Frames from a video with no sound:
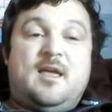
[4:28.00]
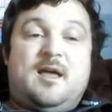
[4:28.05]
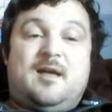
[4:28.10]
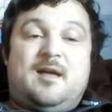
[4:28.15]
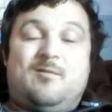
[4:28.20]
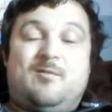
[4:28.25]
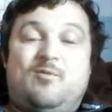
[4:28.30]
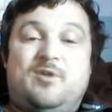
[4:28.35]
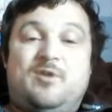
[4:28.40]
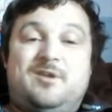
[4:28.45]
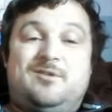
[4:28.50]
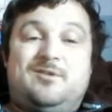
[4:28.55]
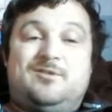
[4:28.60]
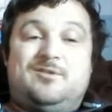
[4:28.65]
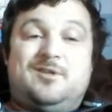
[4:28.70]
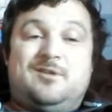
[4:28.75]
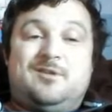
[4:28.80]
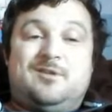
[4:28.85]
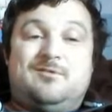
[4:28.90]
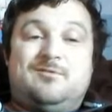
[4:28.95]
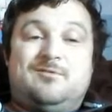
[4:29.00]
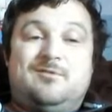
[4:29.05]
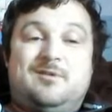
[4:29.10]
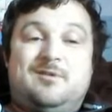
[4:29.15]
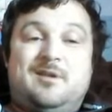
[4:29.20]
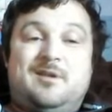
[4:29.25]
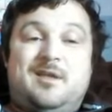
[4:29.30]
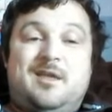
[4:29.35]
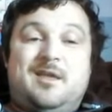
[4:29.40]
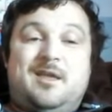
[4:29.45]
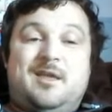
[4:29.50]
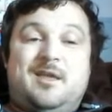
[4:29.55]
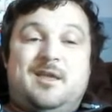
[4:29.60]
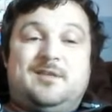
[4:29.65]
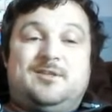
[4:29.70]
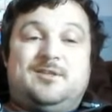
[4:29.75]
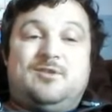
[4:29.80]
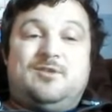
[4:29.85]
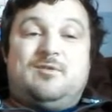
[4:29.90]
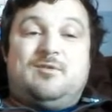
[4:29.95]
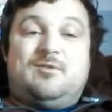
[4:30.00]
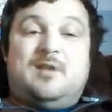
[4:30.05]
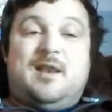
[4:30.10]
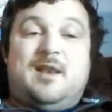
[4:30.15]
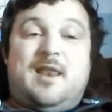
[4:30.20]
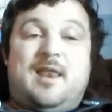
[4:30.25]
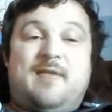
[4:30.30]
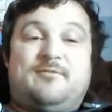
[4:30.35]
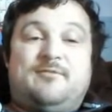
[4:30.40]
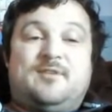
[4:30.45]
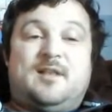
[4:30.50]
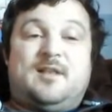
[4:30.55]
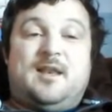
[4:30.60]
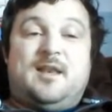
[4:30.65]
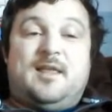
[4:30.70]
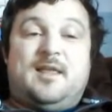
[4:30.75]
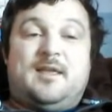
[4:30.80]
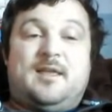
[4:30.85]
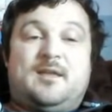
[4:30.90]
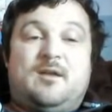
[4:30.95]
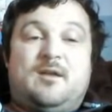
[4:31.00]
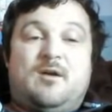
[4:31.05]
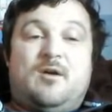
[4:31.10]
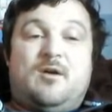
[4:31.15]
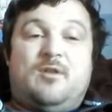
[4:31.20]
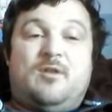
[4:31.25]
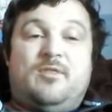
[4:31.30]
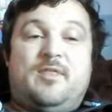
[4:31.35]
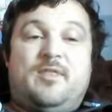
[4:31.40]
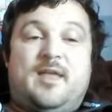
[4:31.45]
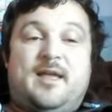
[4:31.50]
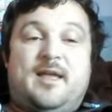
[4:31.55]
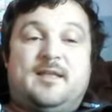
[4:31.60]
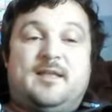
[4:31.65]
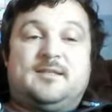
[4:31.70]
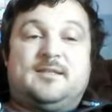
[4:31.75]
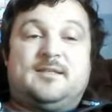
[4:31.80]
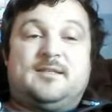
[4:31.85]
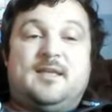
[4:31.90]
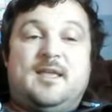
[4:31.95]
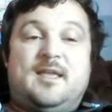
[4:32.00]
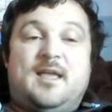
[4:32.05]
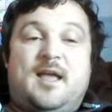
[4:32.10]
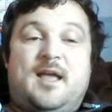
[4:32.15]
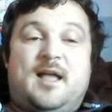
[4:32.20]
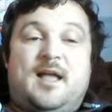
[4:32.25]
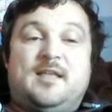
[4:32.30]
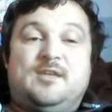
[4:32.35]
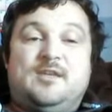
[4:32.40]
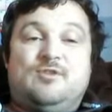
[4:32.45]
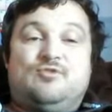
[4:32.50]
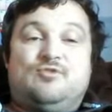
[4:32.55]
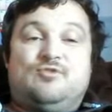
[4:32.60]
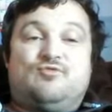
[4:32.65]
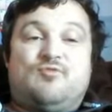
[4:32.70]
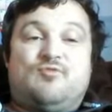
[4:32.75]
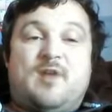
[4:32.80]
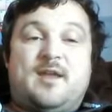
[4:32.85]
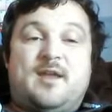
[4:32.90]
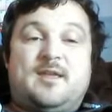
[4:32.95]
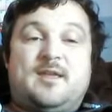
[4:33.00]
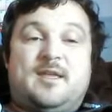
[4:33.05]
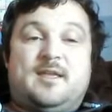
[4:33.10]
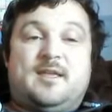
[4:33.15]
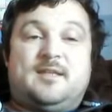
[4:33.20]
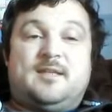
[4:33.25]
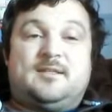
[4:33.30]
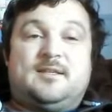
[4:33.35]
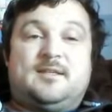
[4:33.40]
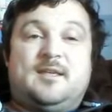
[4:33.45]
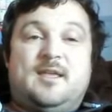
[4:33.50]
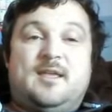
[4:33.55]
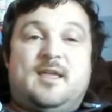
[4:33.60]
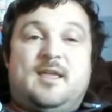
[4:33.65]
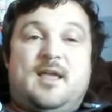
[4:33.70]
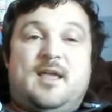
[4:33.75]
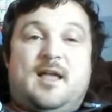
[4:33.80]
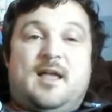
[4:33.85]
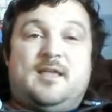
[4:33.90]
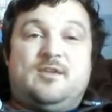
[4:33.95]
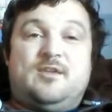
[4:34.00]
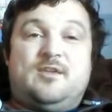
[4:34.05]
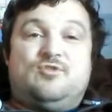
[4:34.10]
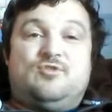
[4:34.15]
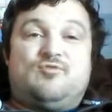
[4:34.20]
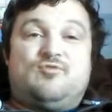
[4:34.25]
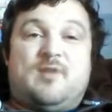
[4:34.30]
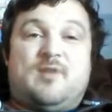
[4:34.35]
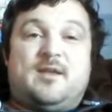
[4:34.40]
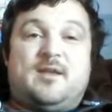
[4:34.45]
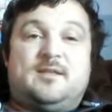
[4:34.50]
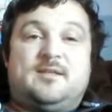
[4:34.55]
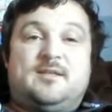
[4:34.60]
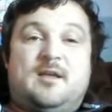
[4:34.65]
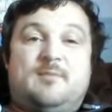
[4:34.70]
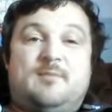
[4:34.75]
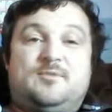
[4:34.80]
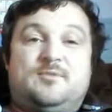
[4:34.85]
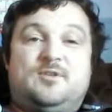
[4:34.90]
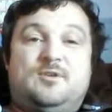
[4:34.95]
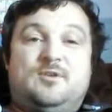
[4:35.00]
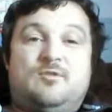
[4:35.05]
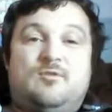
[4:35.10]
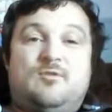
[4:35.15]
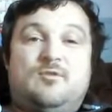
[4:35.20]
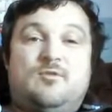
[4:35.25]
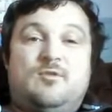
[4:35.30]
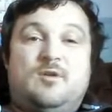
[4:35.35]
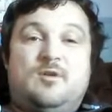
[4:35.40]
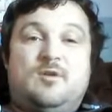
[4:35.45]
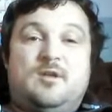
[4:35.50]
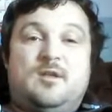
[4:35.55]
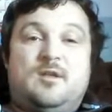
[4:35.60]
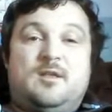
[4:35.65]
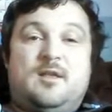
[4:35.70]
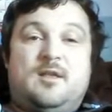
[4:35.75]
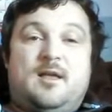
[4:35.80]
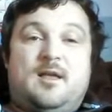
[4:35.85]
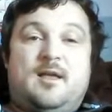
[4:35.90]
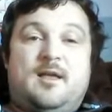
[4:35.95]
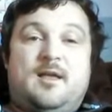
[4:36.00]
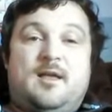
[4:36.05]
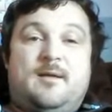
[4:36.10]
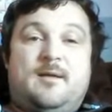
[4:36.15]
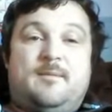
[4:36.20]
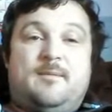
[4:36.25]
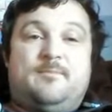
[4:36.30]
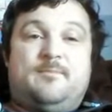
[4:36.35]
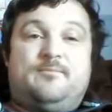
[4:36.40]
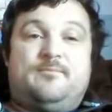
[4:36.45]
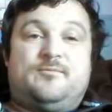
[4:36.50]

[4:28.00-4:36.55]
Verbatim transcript: And what you do is you left click on that and you drag it and you drag it up to your uh,